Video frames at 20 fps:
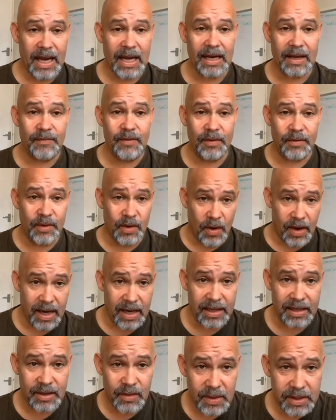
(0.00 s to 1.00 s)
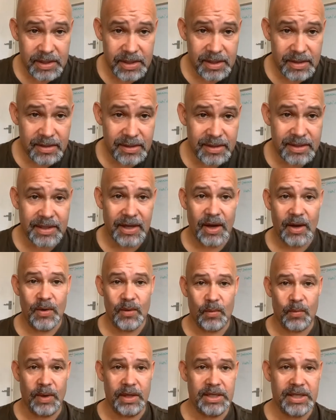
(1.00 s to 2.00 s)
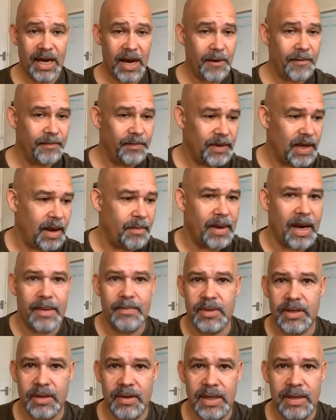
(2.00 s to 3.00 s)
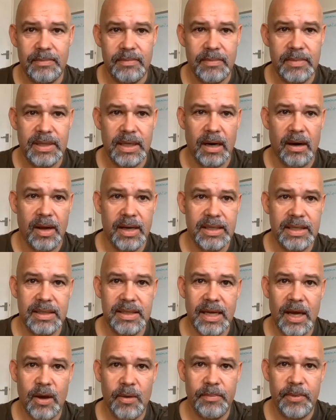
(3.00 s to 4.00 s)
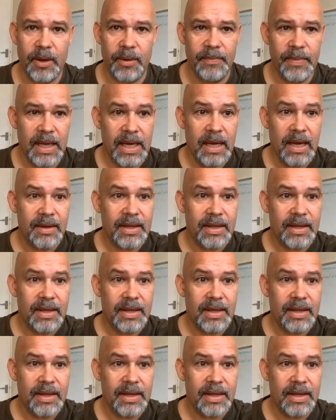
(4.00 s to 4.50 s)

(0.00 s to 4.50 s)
And if you've got any questions, reach out. I'm absolutely delighted to help you.